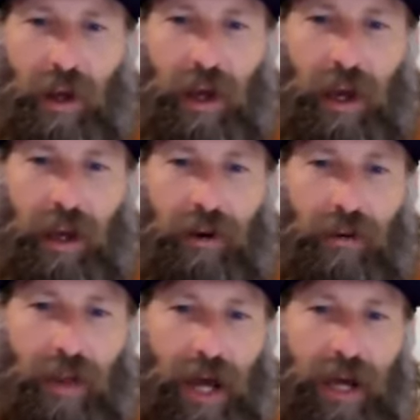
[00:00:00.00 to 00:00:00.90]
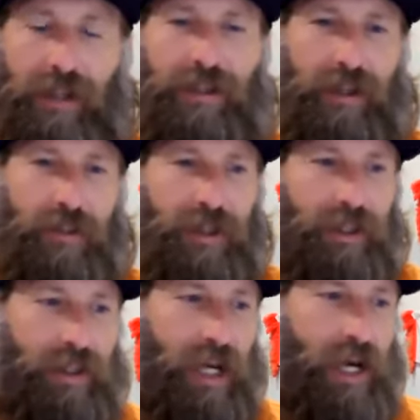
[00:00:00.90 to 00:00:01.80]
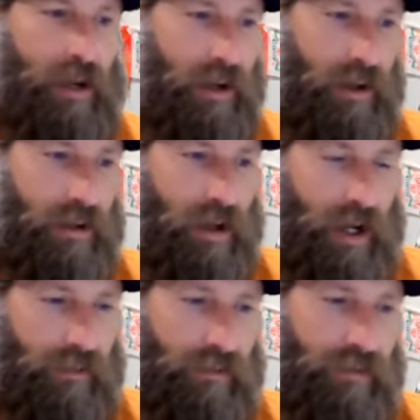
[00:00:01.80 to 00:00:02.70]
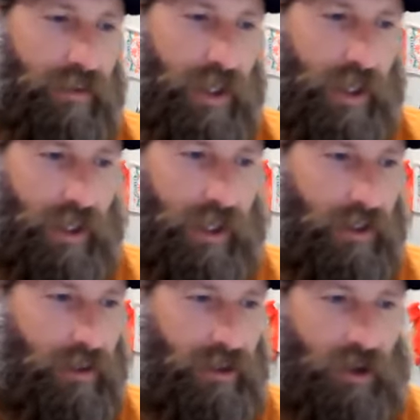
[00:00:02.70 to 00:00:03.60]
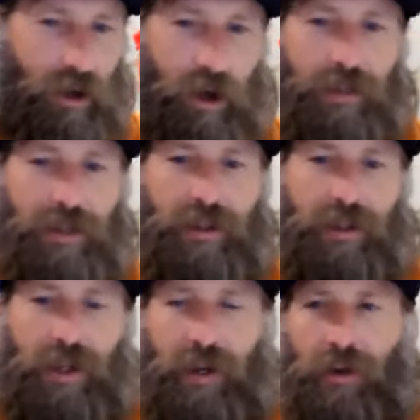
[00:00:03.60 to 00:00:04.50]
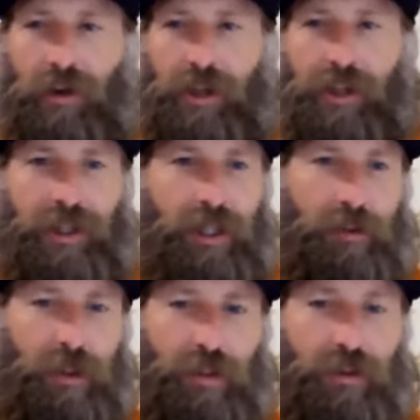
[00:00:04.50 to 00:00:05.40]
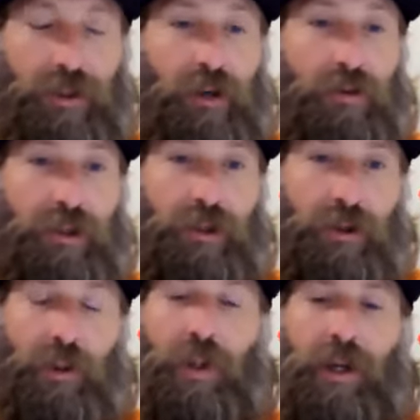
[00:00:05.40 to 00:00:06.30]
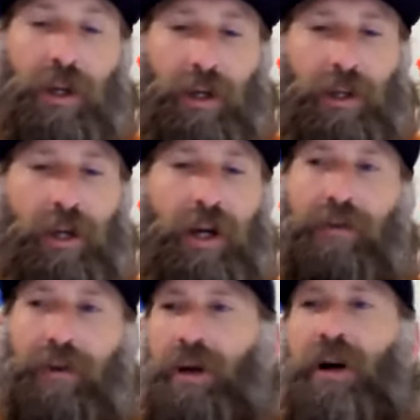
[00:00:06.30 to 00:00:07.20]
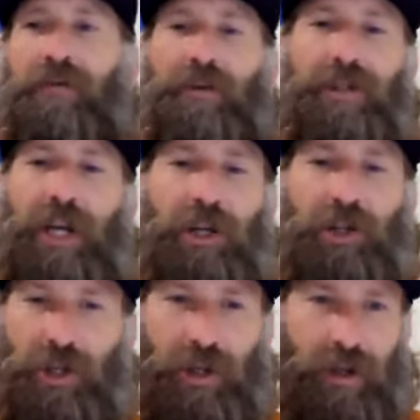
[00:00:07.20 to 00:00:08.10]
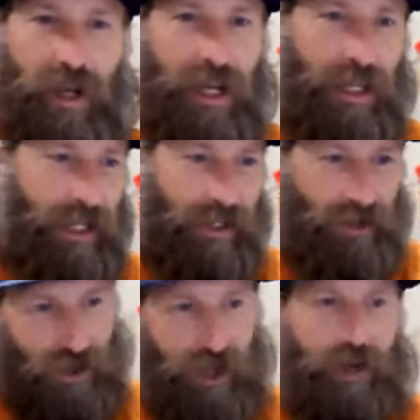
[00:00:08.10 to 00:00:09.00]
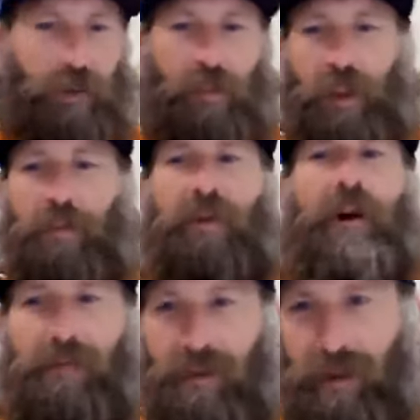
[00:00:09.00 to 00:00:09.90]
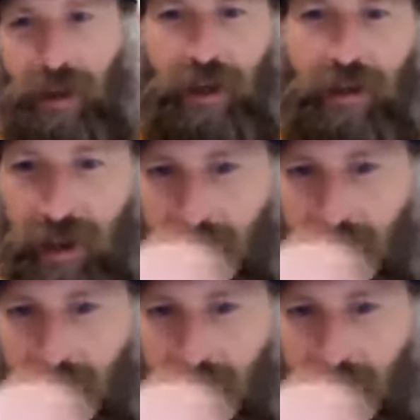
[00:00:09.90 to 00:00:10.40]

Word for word: and that is something that a lot of uh, startups and early salespeople don't do they'll have a conversation and they just try to remember everything